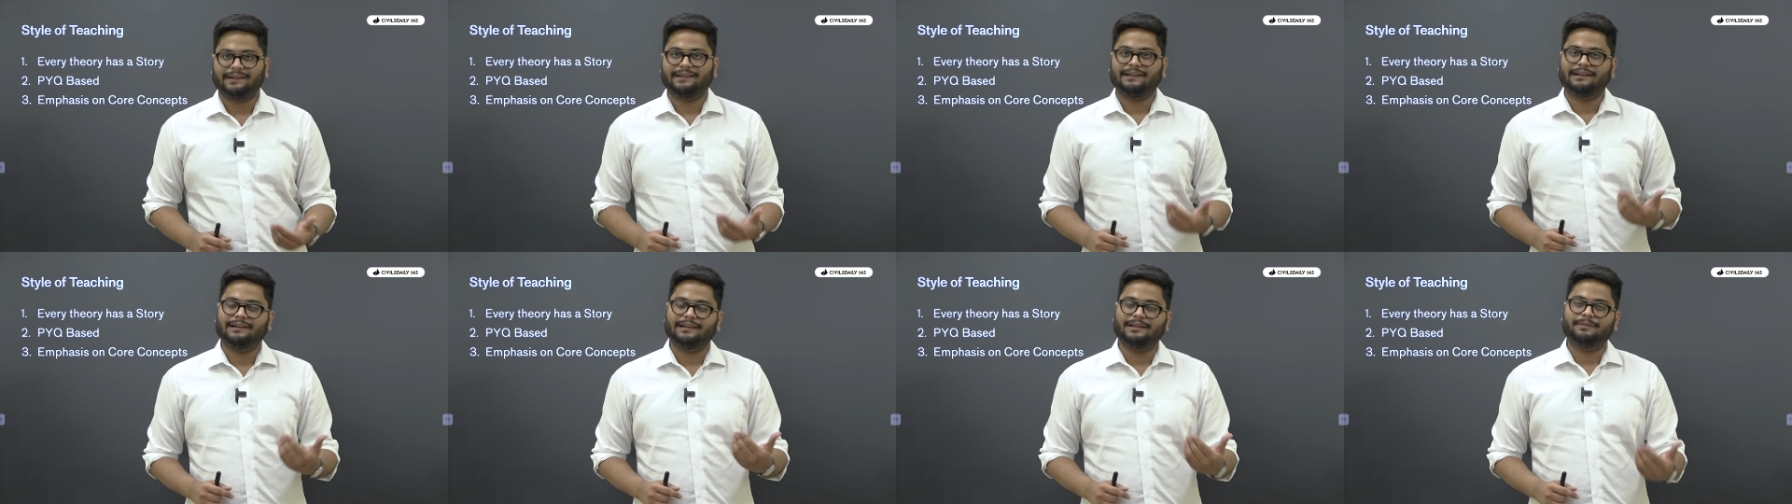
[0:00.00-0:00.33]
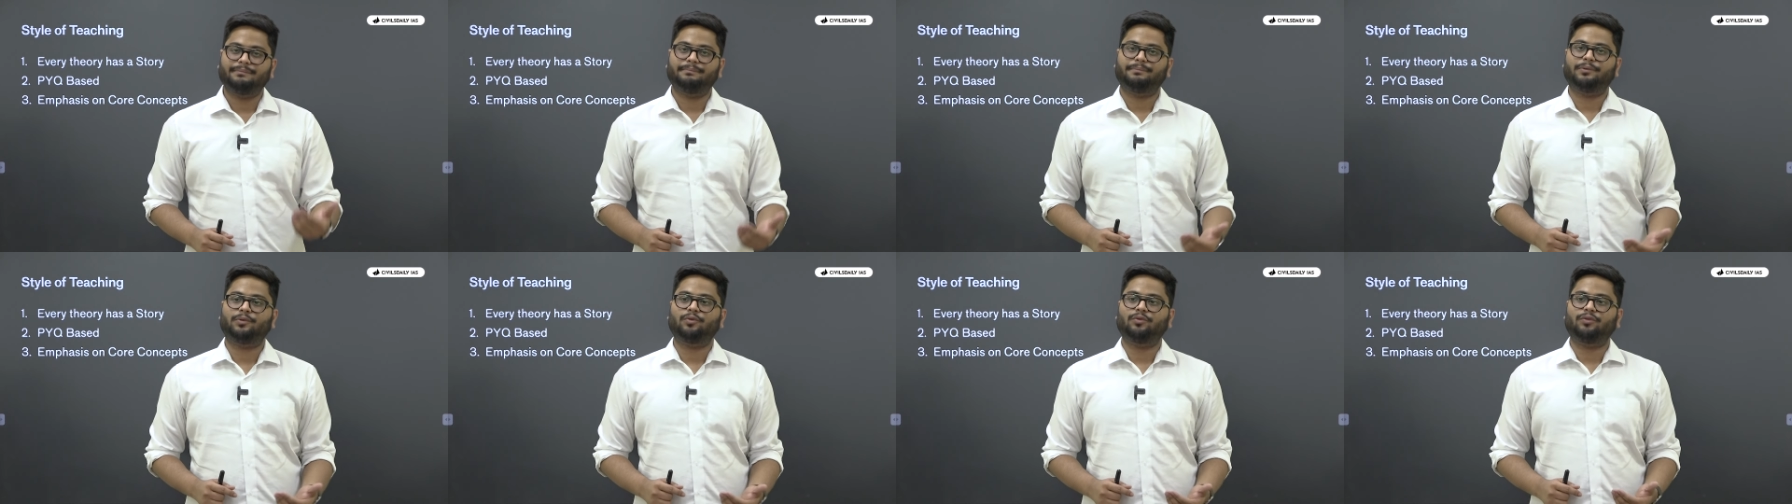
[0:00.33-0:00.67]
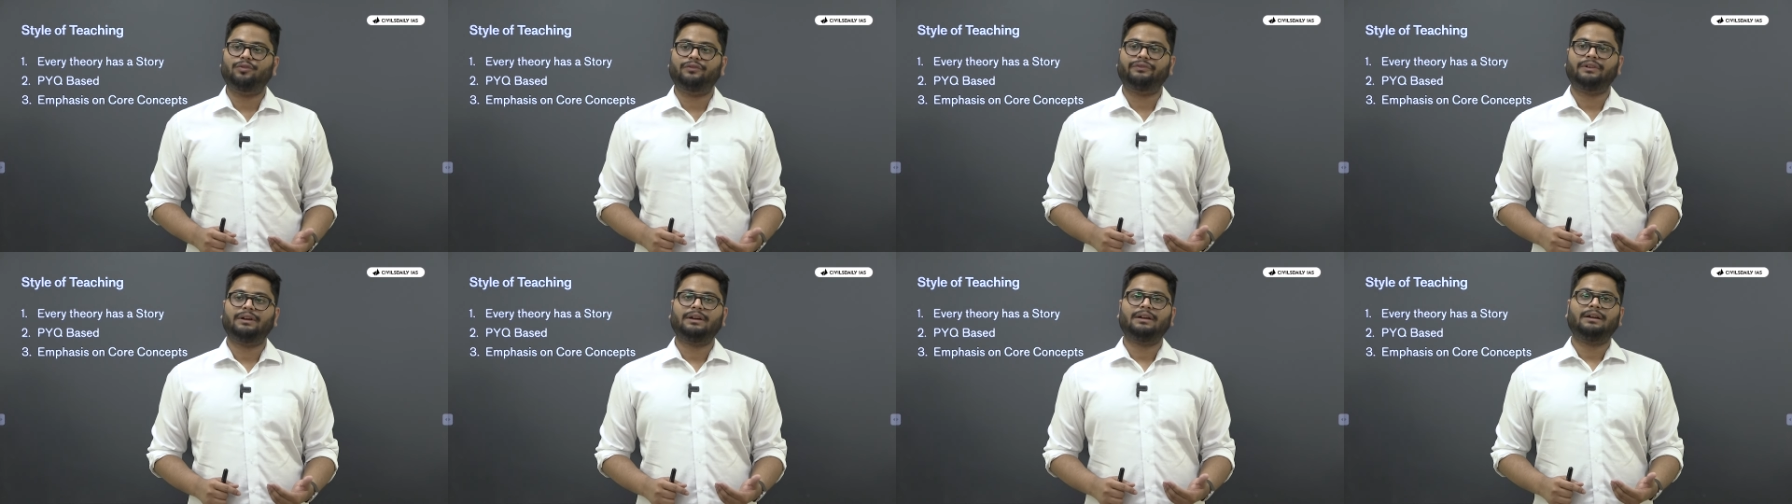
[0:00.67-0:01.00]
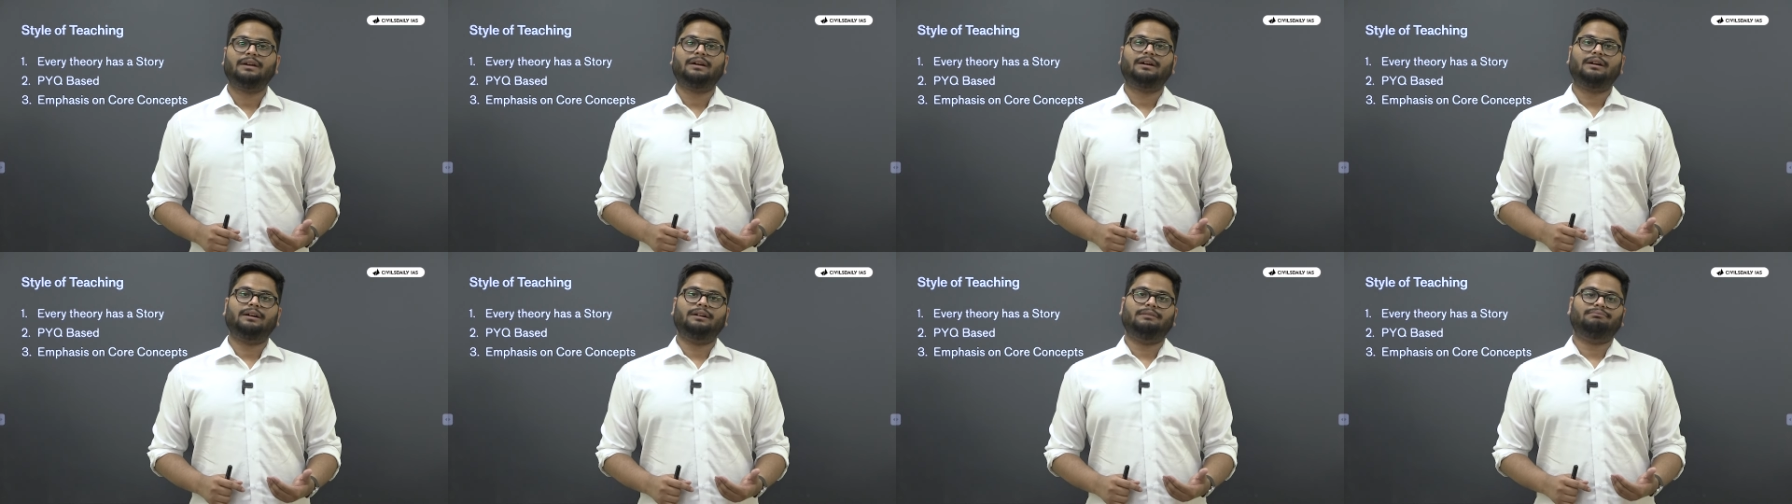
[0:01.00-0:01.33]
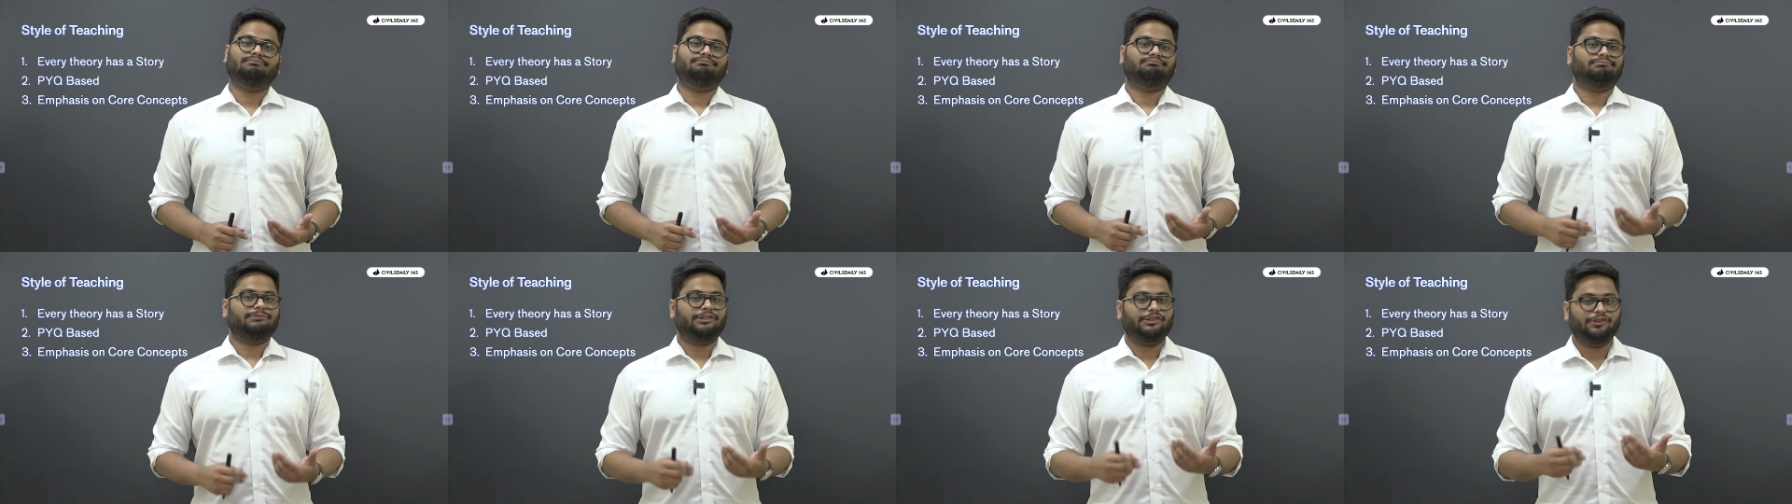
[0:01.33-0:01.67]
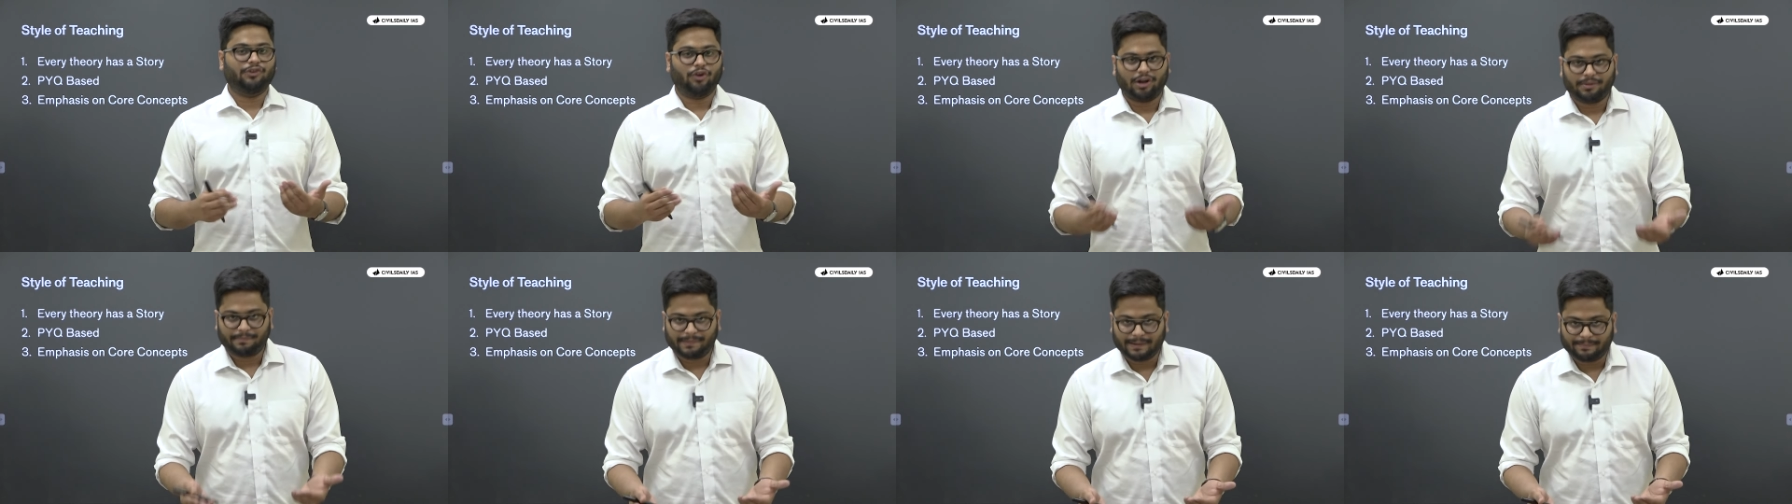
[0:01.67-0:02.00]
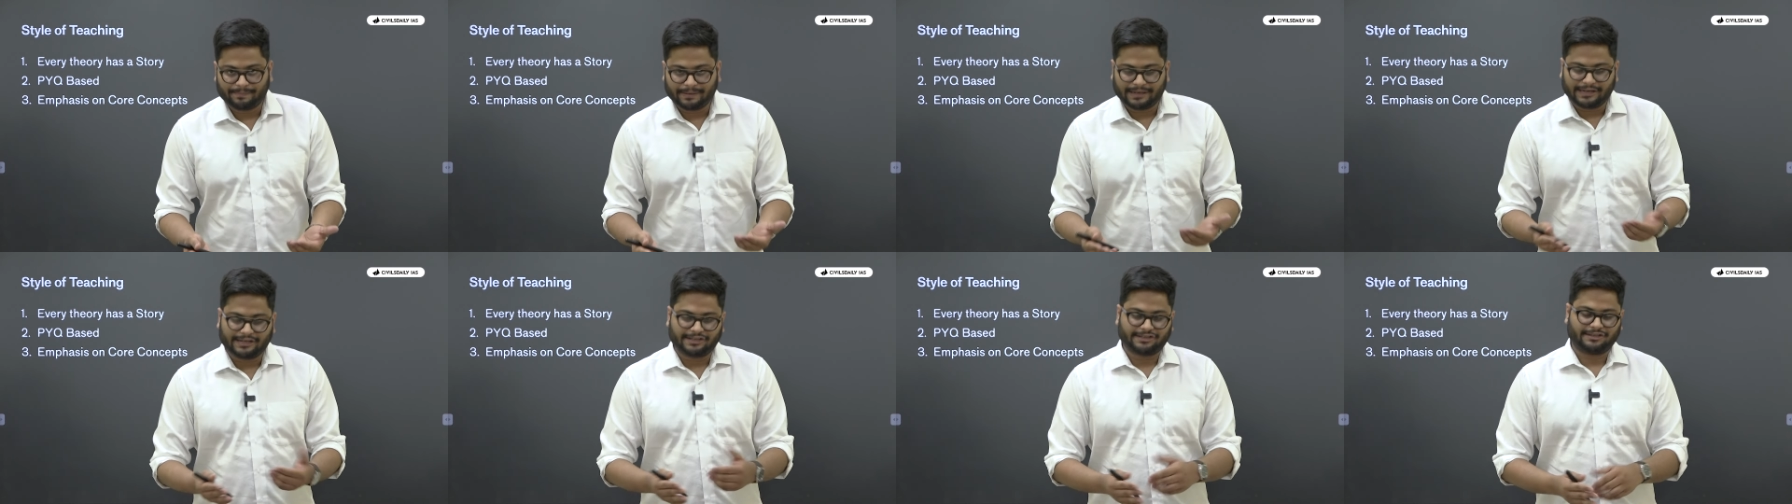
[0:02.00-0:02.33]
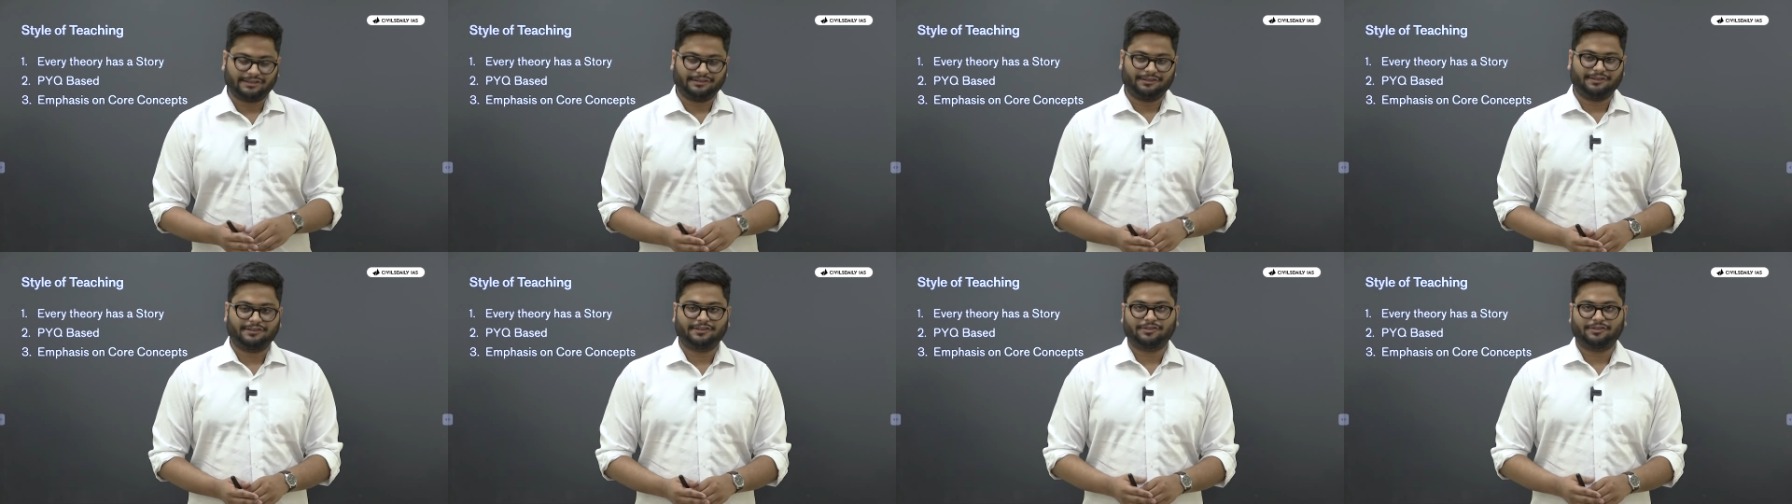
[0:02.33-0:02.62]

really improve your preparation.